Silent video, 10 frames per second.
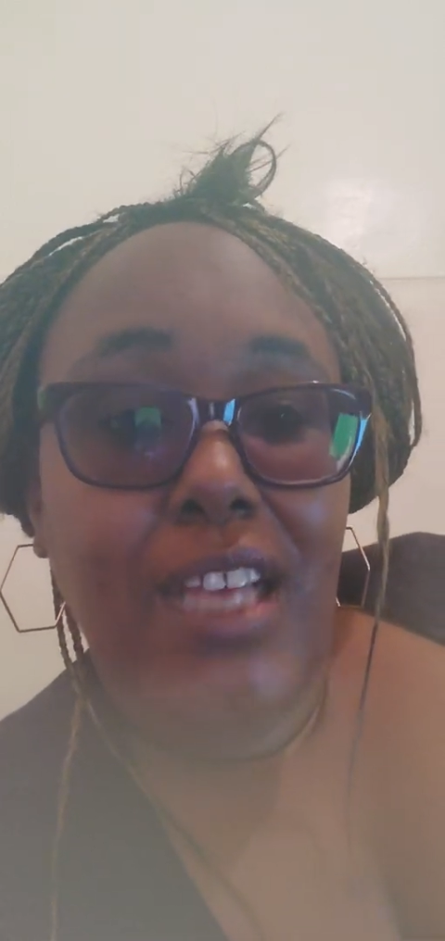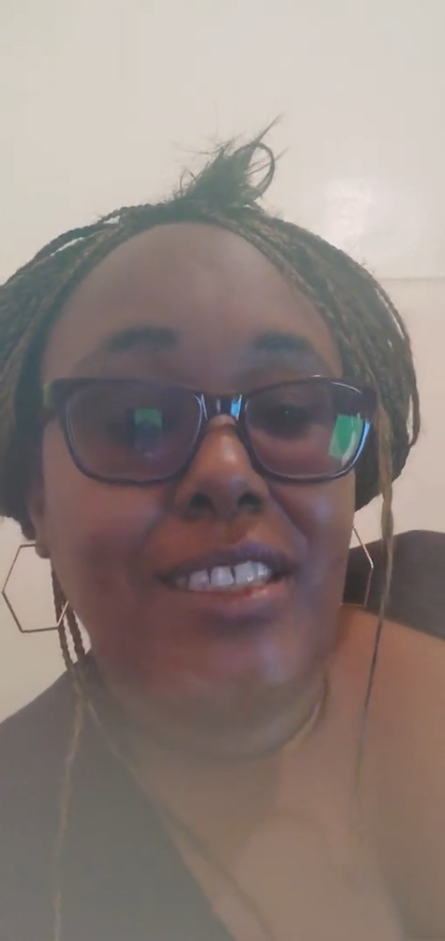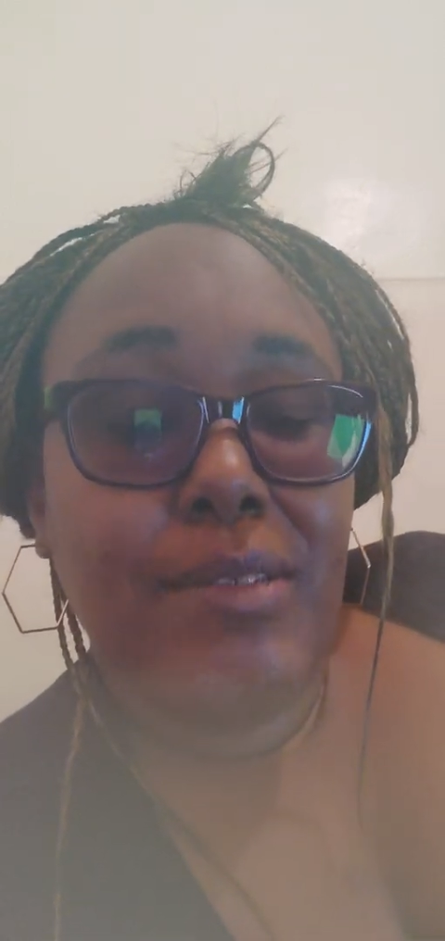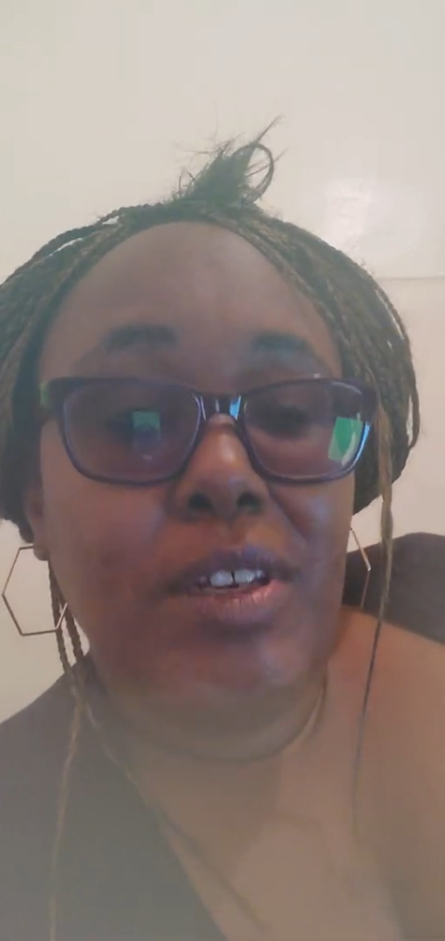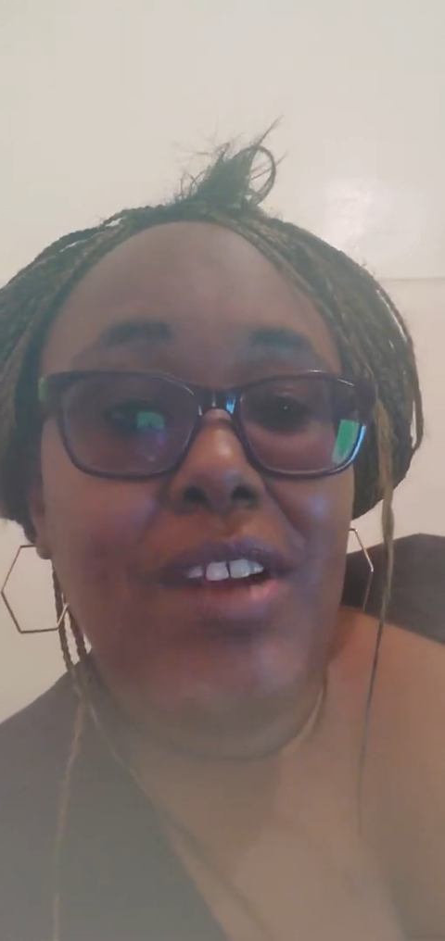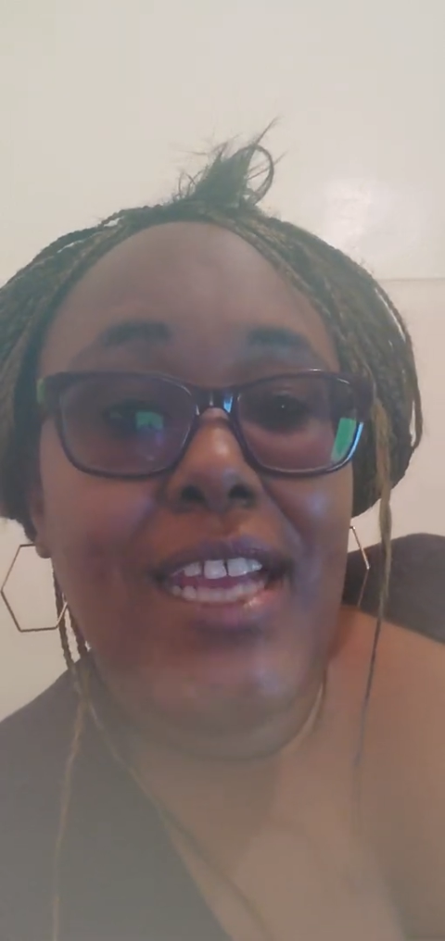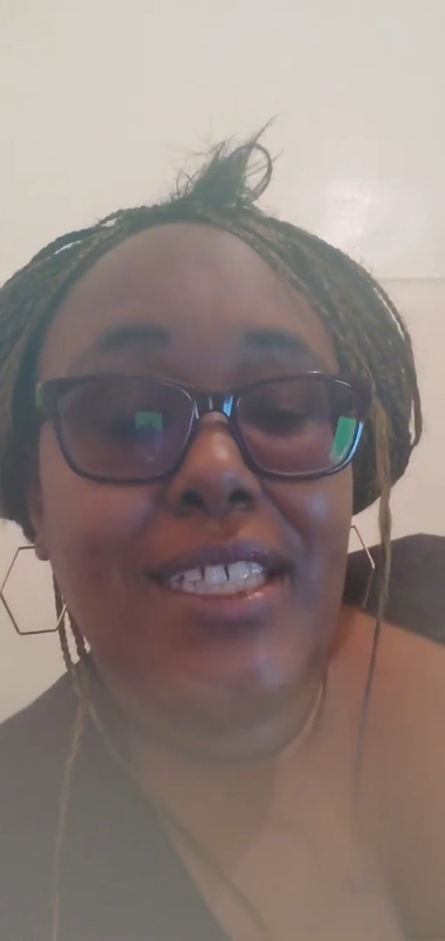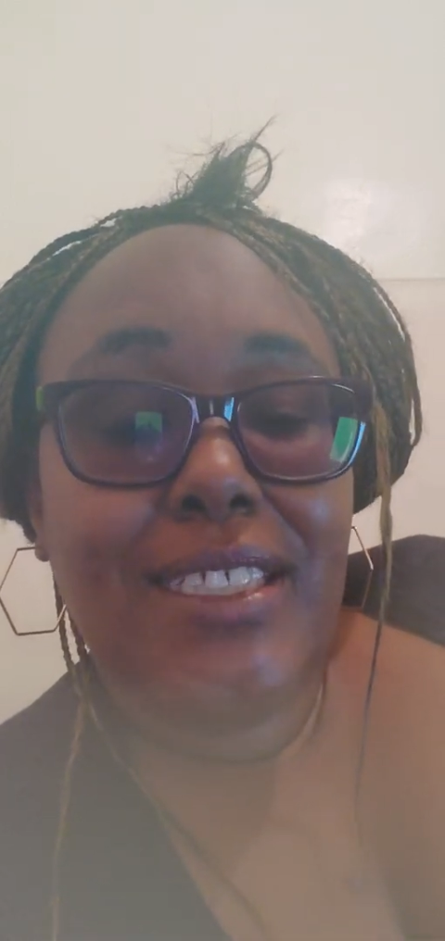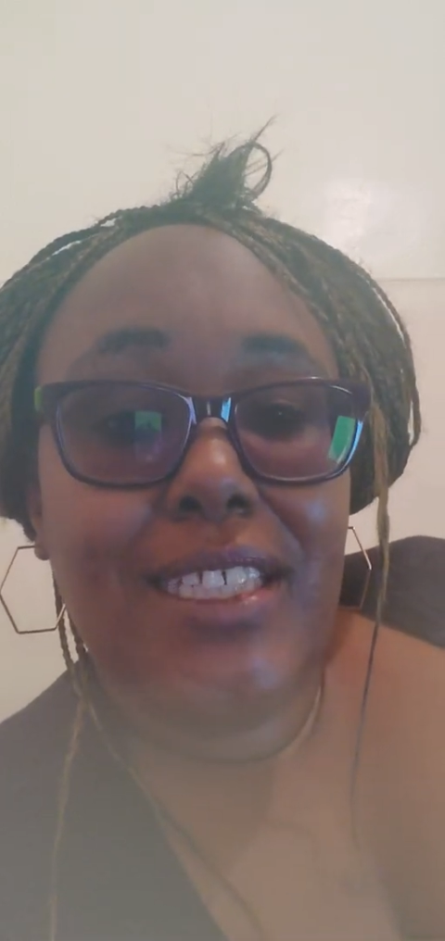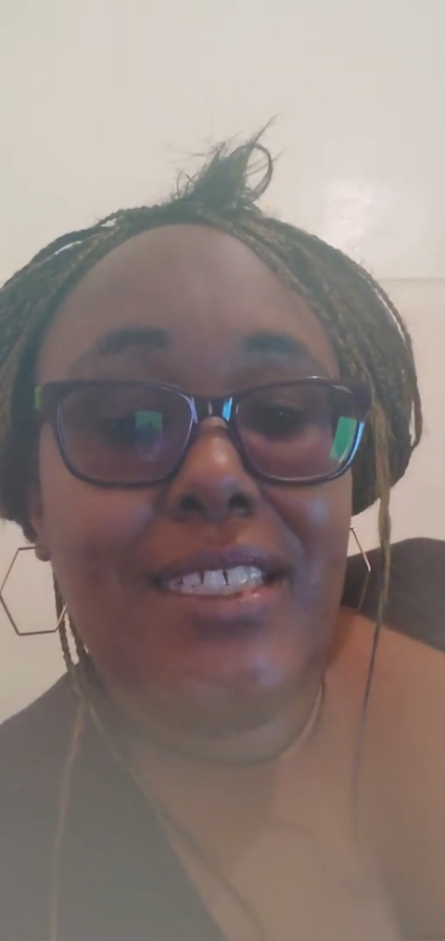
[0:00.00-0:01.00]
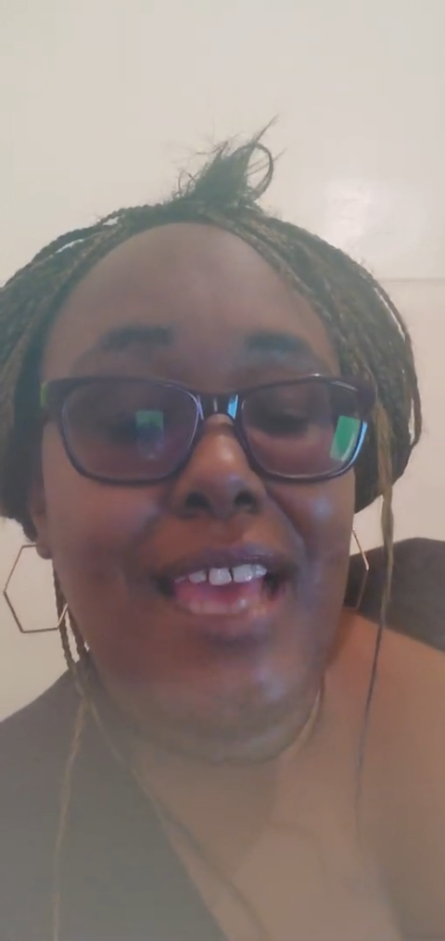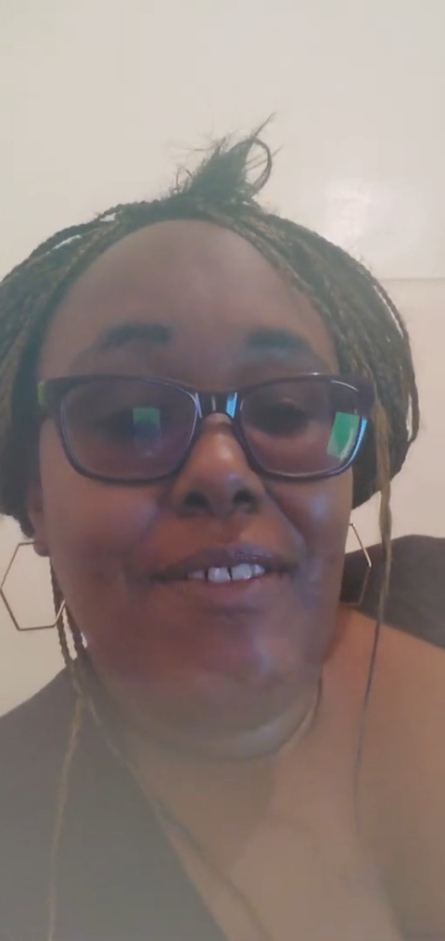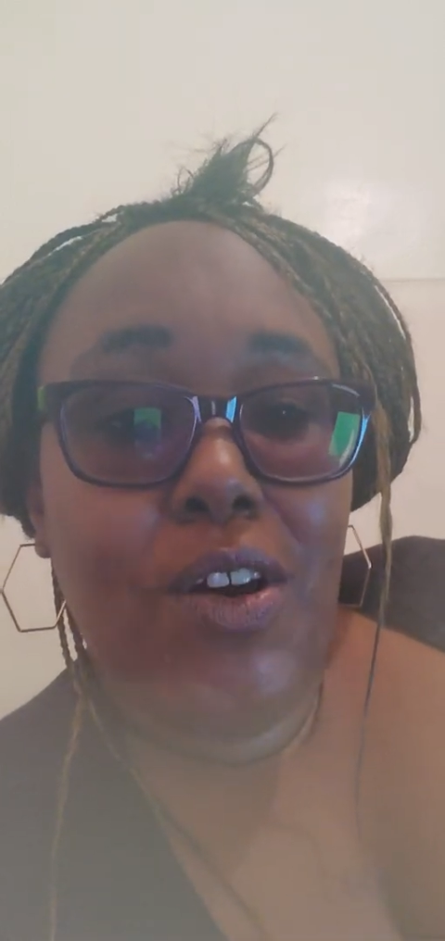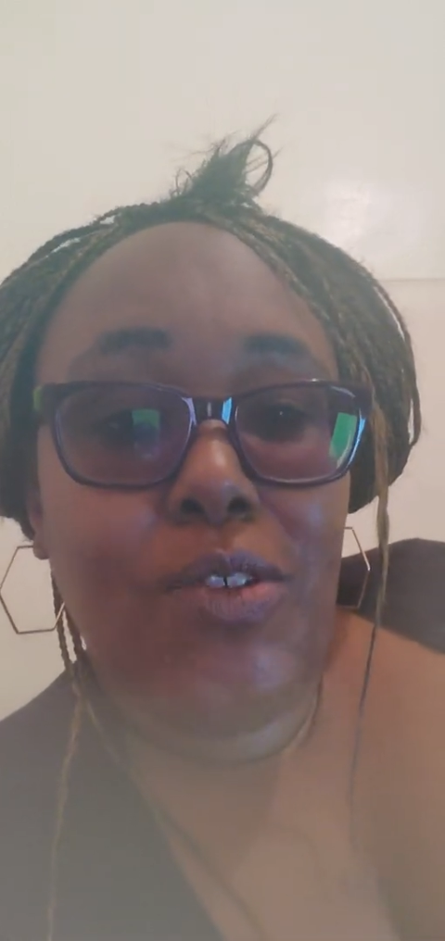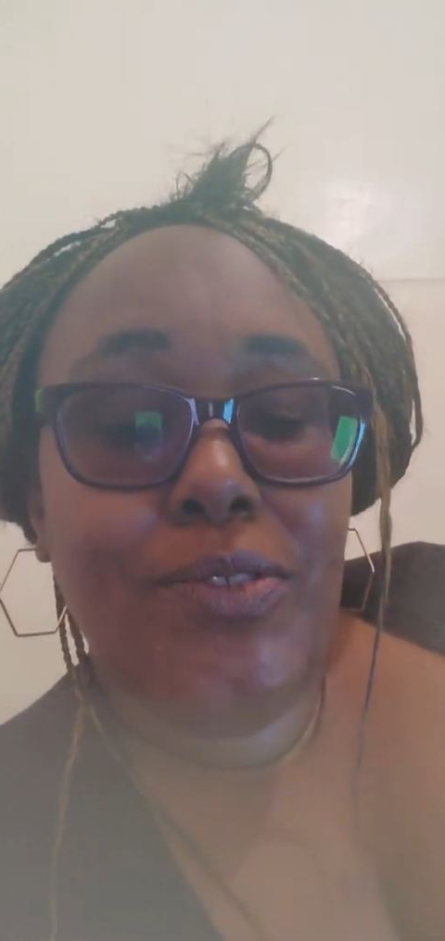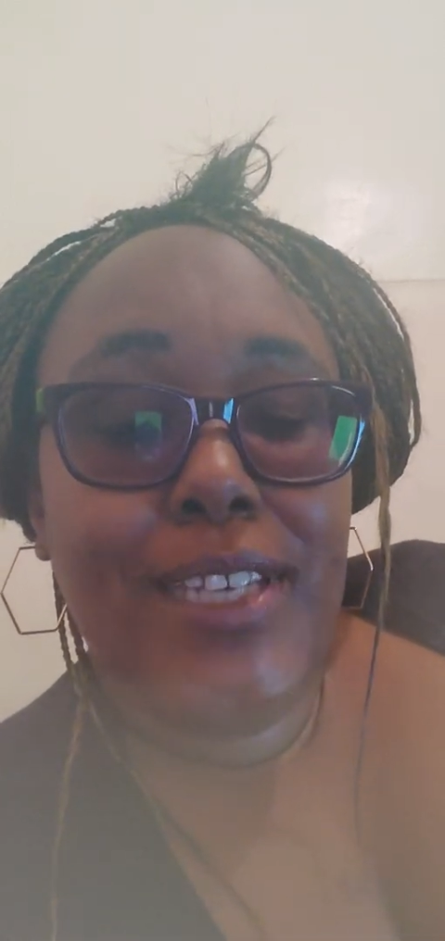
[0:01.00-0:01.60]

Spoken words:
Democratic cities have whole